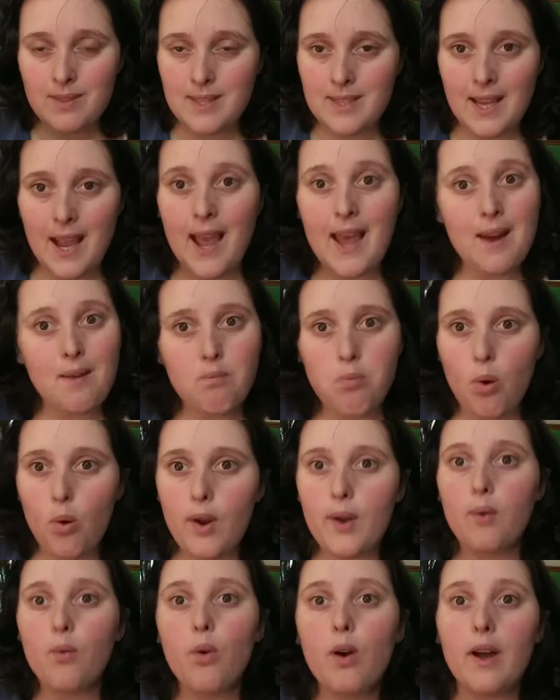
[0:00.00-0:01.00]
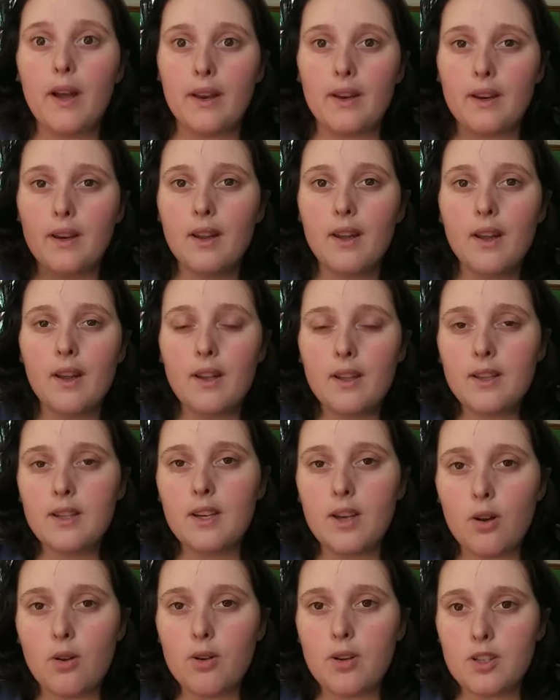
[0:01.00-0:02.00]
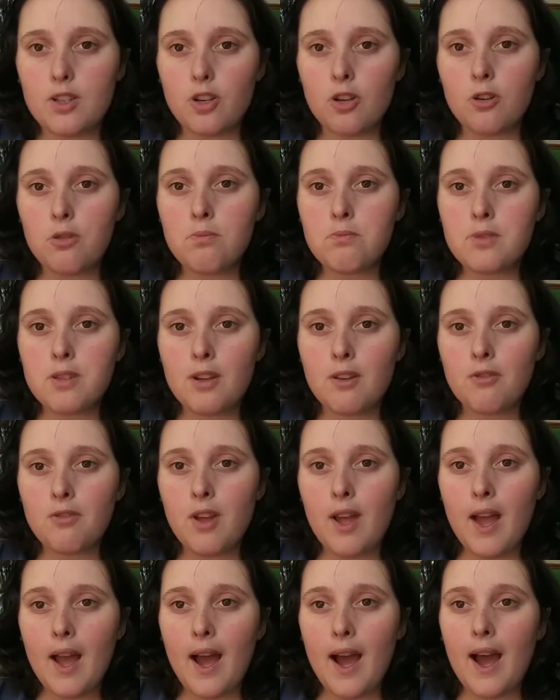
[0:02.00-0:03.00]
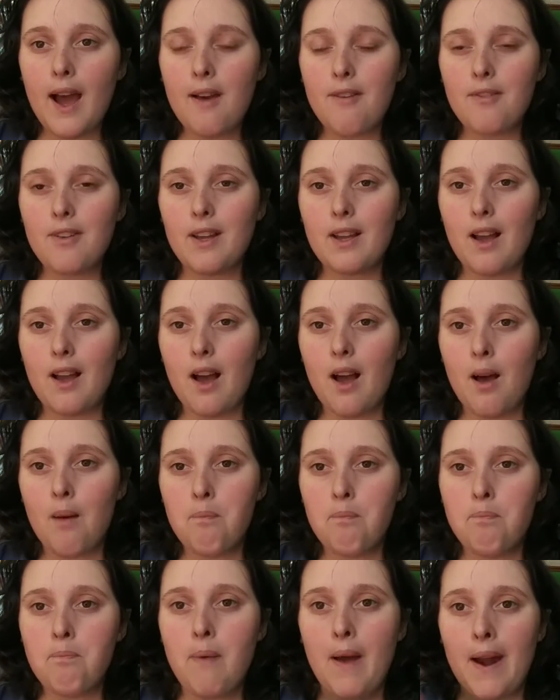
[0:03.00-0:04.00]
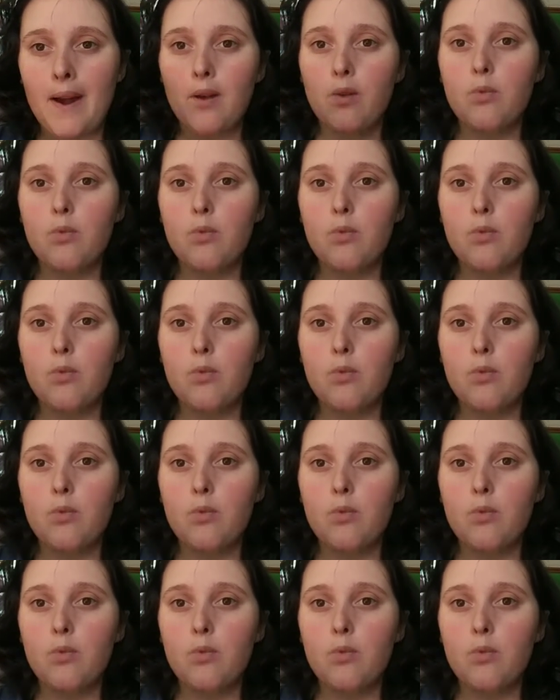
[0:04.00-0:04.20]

10.1, in terms of having a better